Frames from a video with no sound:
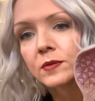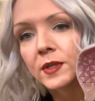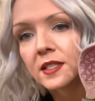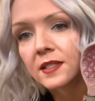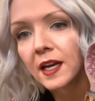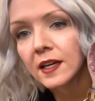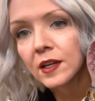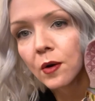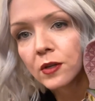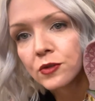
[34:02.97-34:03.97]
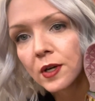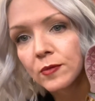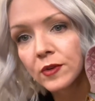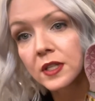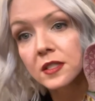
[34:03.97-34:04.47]
We decided to go on a trip
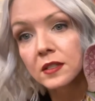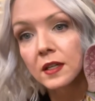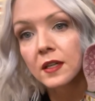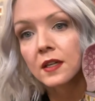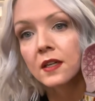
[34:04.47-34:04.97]
for Easter.